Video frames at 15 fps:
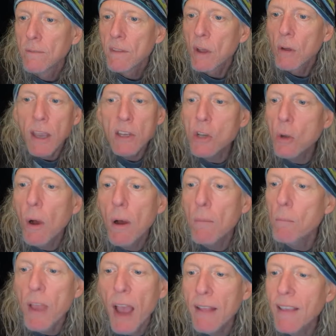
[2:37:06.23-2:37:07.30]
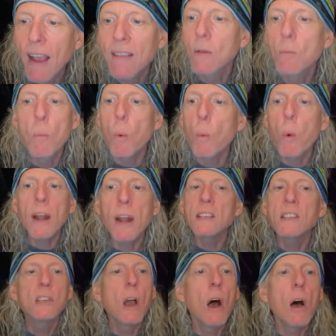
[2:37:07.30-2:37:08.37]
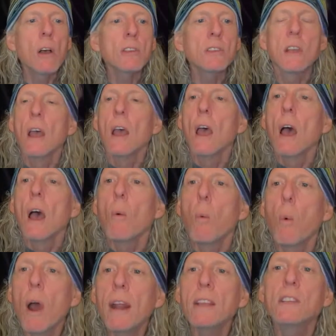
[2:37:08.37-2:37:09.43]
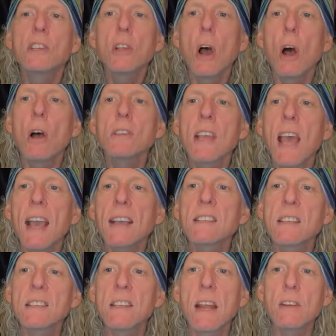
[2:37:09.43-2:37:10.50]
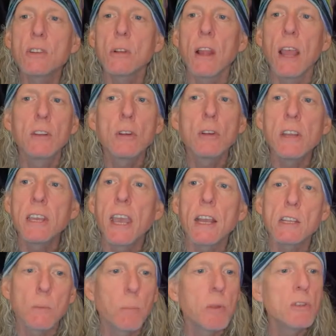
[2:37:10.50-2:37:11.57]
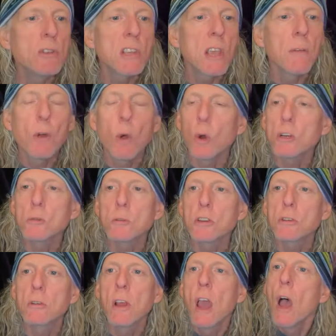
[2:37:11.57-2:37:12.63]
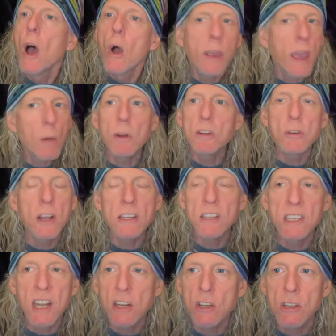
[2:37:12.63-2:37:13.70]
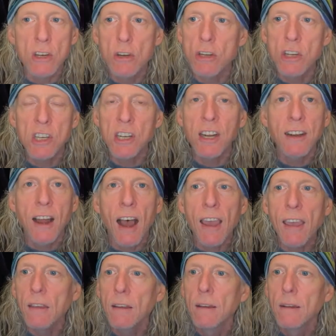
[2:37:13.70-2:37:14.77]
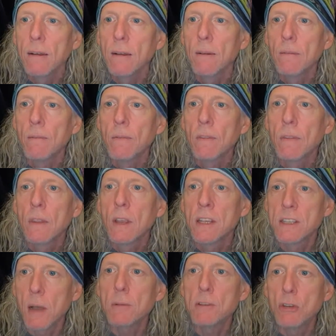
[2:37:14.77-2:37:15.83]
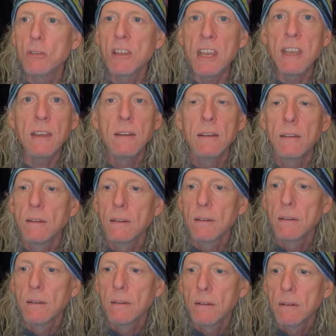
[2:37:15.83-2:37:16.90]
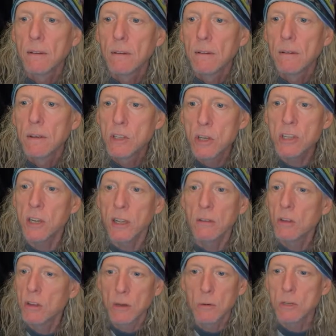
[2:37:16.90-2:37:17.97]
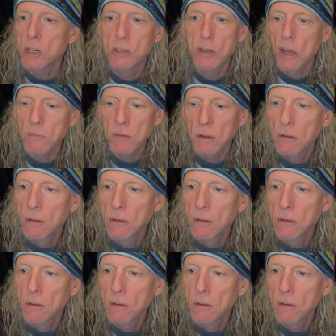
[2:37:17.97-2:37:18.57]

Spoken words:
Okay, so what is y'all's existential? Like dirty ketchup when you say, of course, we're screwed. Okay, what's your existential? Then you're just going to die? Is that what you think? Seriously, you think we're just doomed?